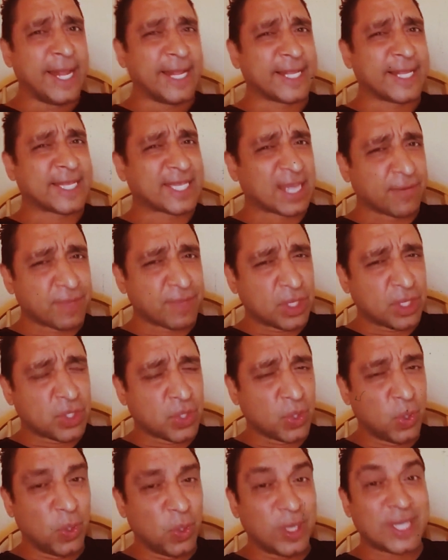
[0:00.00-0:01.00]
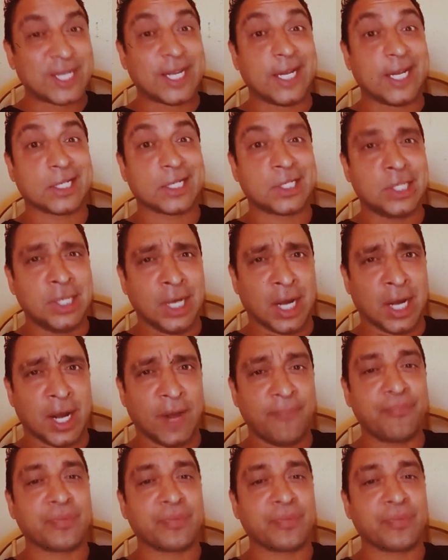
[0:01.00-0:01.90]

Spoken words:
72 years young